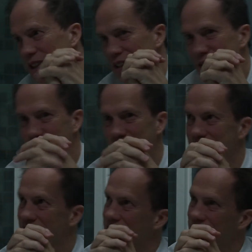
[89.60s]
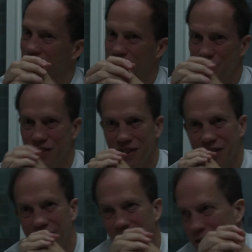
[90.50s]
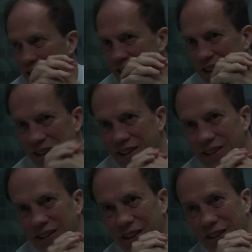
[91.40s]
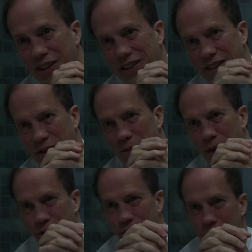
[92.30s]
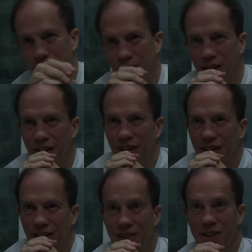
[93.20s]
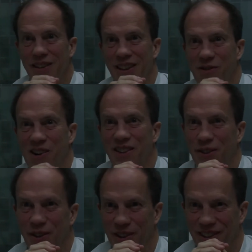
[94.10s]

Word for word: to live and I don't have to go around hunting. I, I just get all my food. Oh, aren't they wonderful?